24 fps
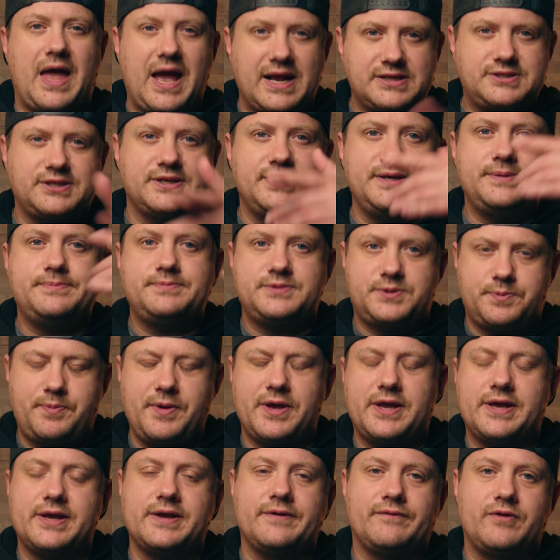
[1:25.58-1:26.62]
Actually,
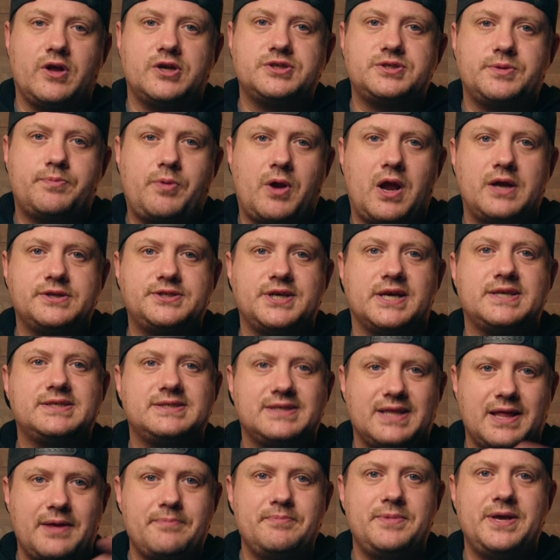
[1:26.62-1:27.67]
speaking of larger projects,
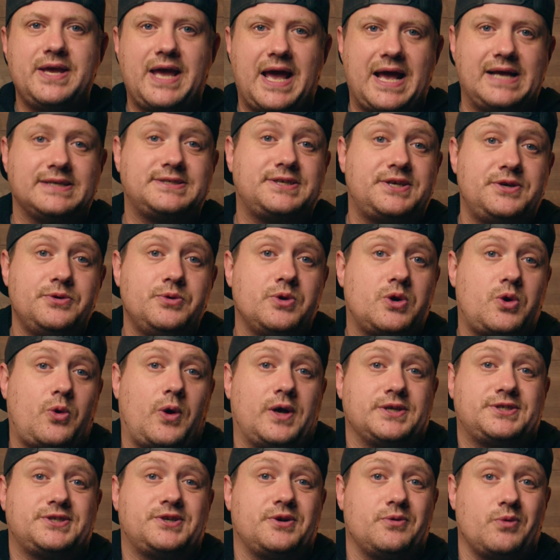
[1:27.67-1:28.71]
let me ask you a
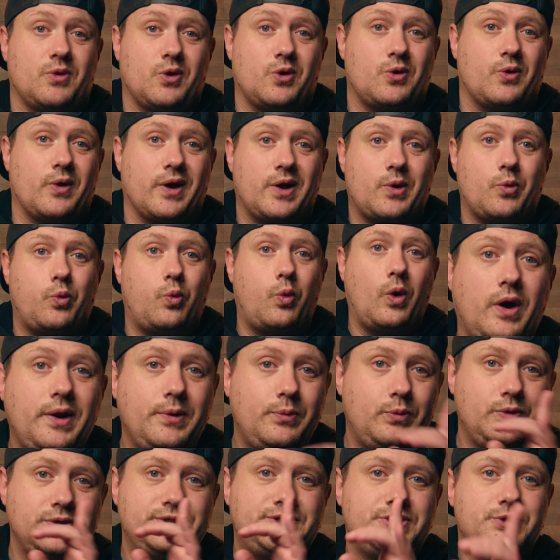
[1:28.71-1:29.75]
question real quick.
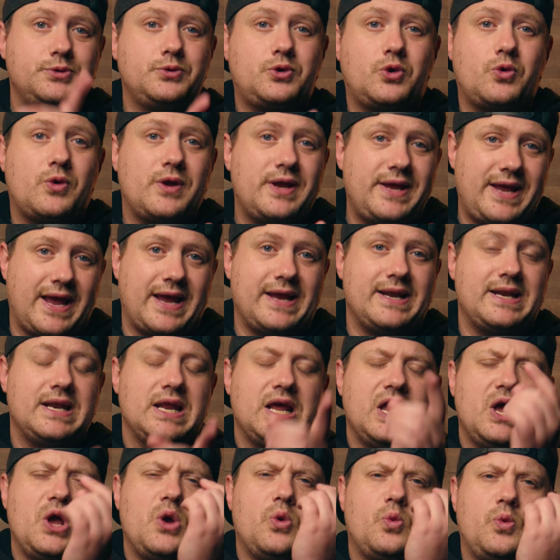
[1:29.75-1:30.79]
What would you create
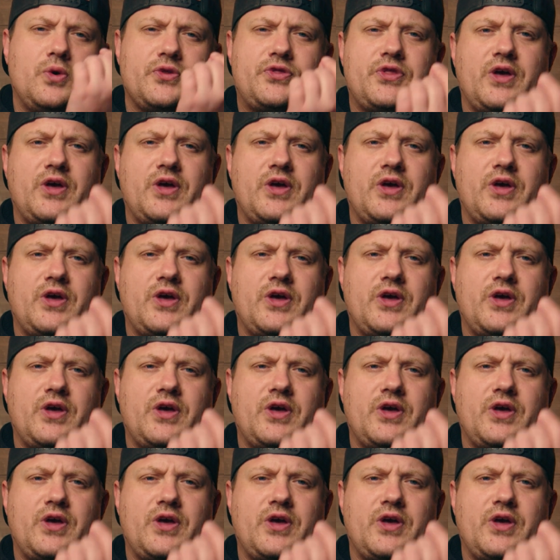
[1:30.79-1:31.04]
with